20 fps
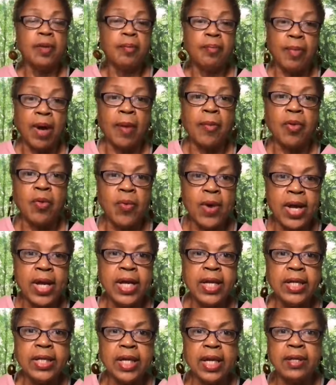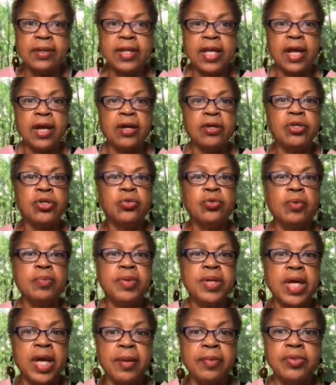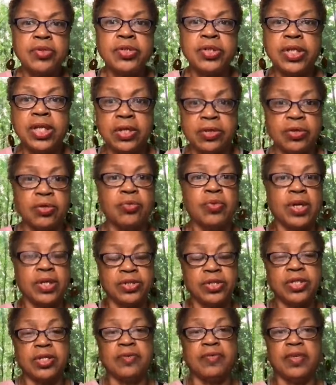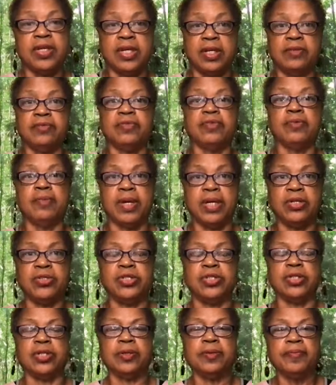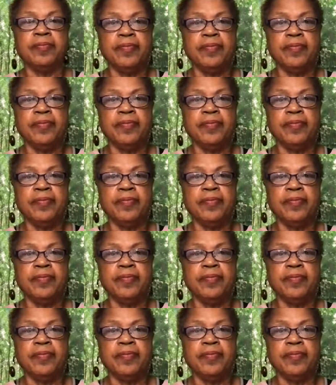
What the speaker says: Mama Wade, and there you will be able to get the rest of the information.